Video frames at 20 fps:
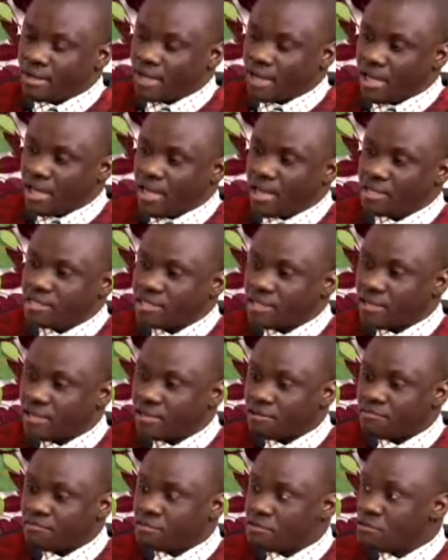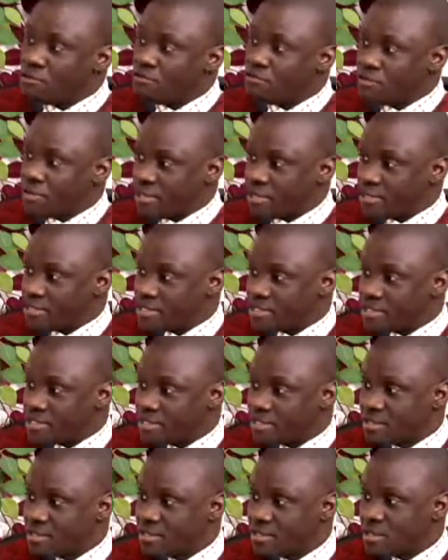had a few friends
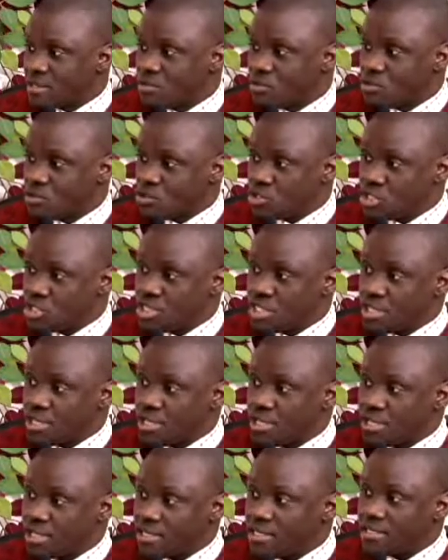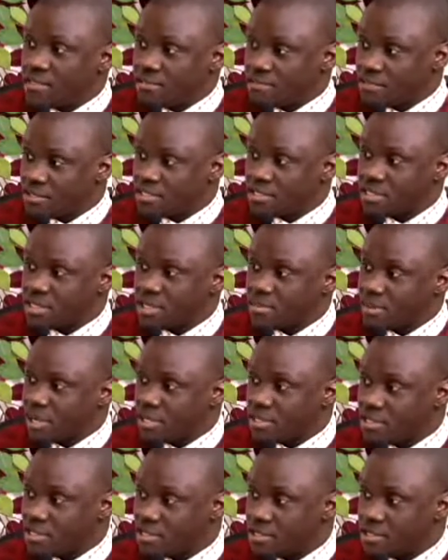who shared the same
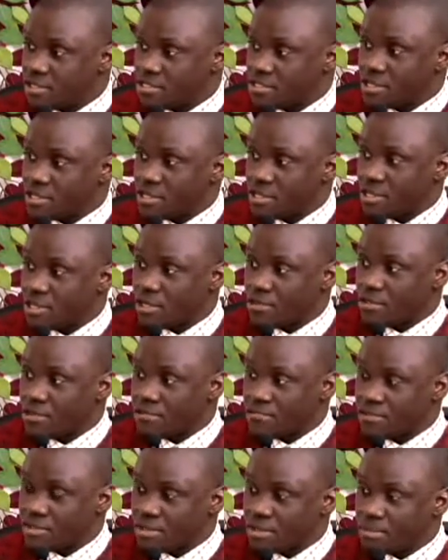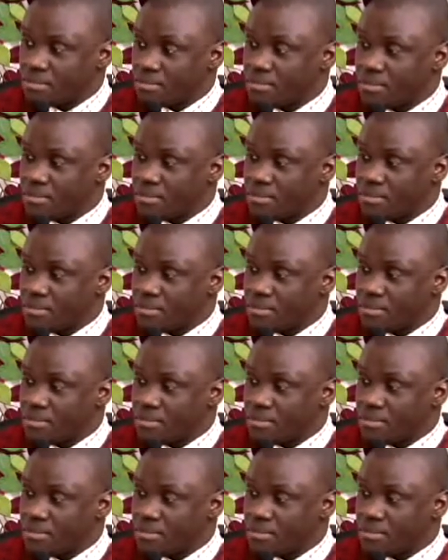ideas with him.